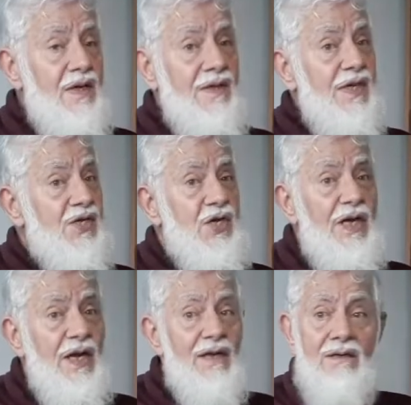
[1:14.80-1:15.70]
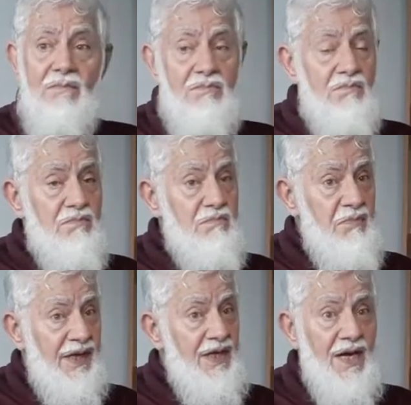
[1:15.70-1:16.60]
The share,
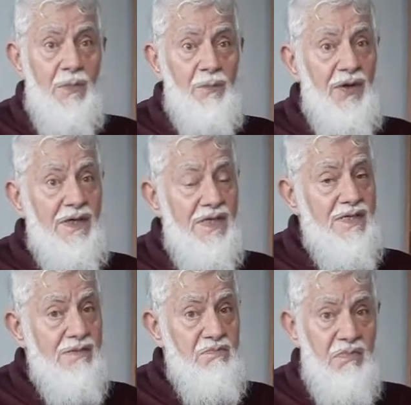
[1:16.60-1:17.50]
many companies